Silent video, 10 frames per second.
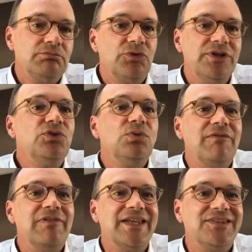we need to
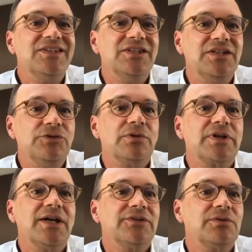have less individual
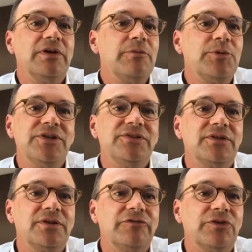cars. So everybody's
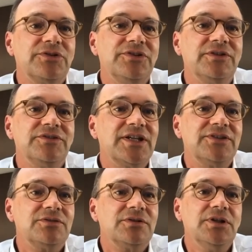focusing on that.
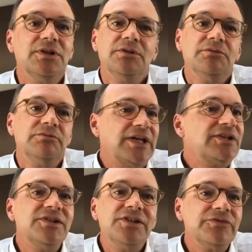So
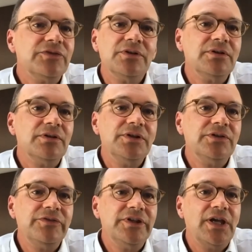taxi is the
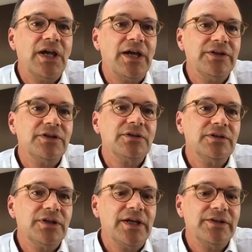
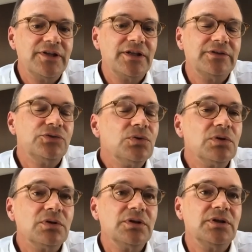ideal
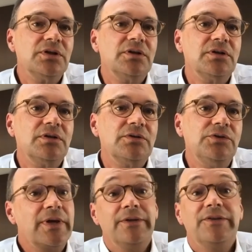tool.
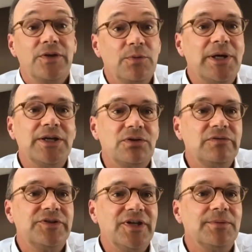You cannot take a bike all
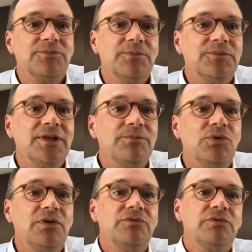the time. Sometimes you
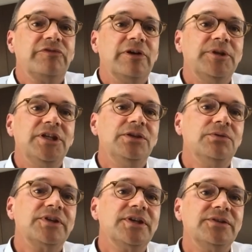have your family, your
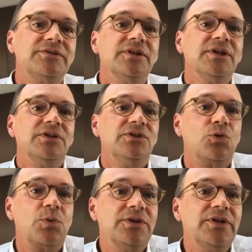kids, you
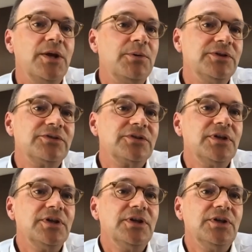run errands.
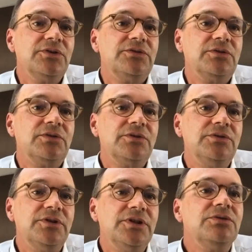So
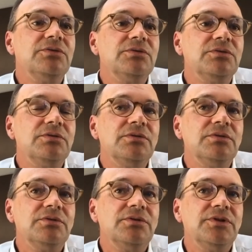you need to
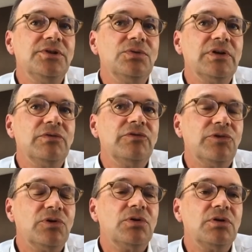have a
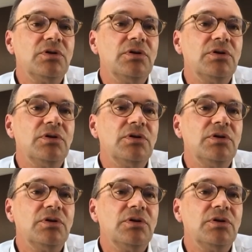four